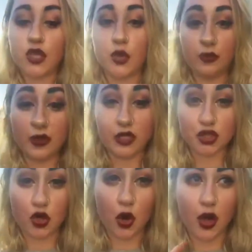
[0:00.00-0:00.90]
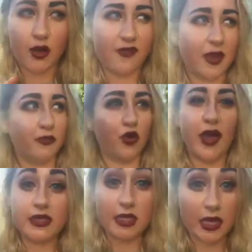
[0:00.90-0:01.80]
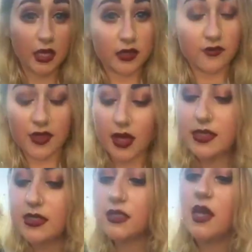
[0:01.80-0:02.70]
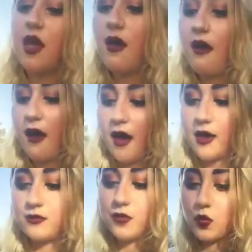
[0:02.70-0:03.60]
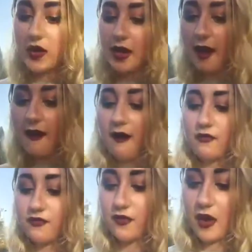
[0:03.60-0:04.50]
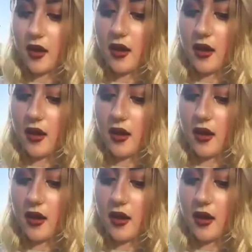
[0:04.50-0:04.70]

You'll need your Eventbrite tickets for this. Um, we have